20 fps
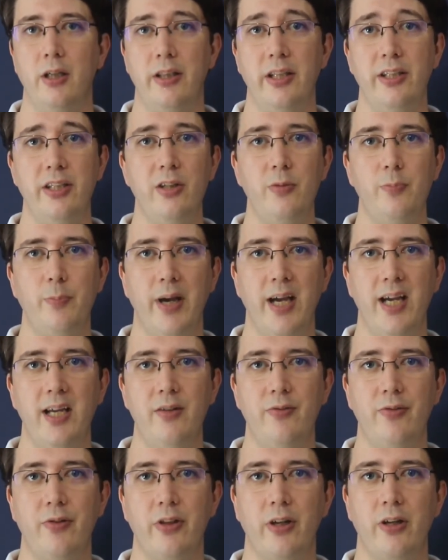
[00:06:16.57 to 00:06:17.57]
This is
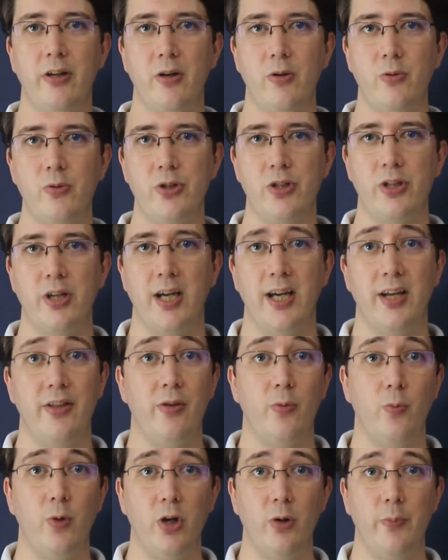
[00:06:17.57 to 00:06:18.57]
bad for the culture
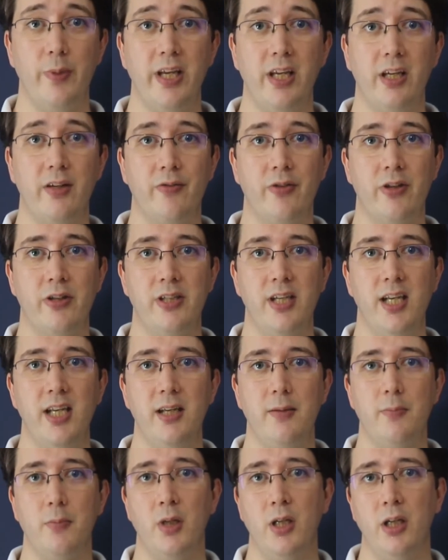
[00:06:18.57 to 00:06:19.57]
and the well being of the
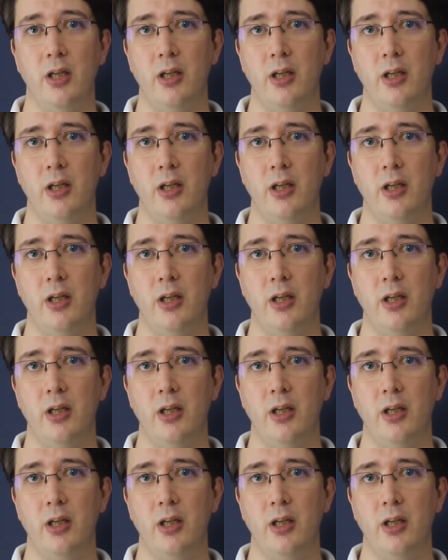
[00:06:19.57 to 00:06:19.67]
team,